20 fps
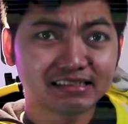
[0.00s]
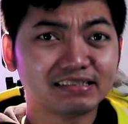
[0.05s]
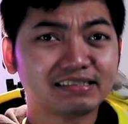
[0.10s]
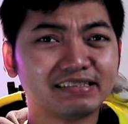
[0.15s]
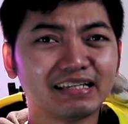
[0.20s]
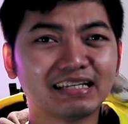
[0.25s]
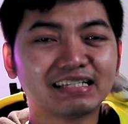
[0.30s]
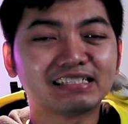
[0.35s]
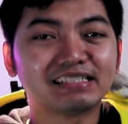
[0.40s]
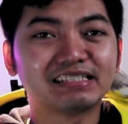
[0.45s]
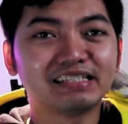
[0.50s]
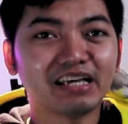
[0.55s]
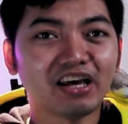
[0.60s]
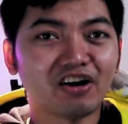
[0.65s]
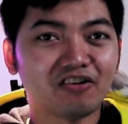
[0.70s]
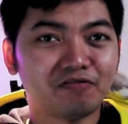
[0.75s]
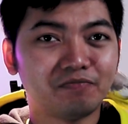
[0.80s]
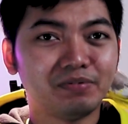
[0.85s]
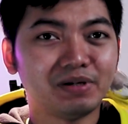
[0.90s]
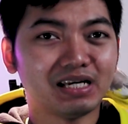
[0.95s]
60
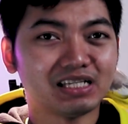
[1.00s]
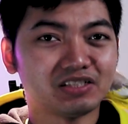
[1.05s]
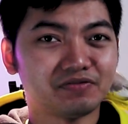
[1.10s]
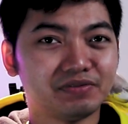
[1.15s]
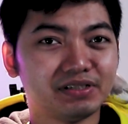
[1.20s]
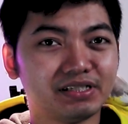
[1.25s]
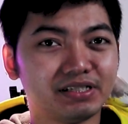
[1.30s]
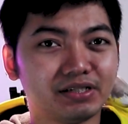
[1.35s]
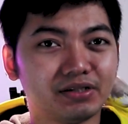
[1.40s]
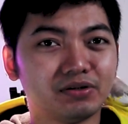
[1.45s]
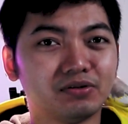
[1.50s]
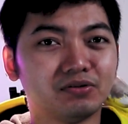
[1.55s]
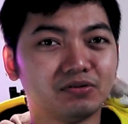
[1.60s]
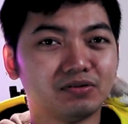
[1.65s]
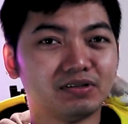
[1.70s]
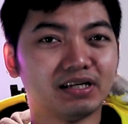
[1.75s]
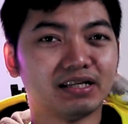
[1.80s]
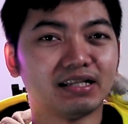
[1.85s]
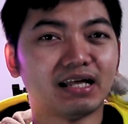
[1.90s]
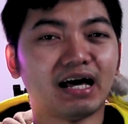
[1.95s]
FPS video
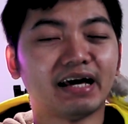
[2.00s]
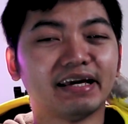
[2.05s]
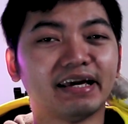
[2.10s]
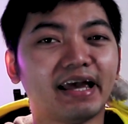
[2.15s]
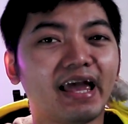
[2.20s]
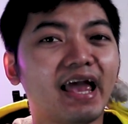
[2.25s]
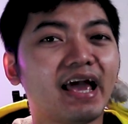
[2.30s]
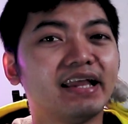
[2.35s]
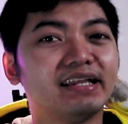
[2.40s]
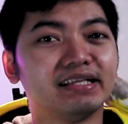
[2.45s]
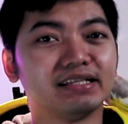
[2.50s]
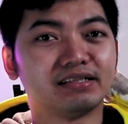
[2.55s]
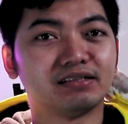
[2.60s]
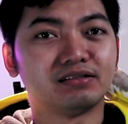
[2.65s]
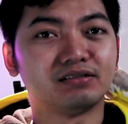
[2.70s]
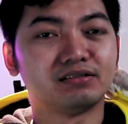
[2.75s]
that I added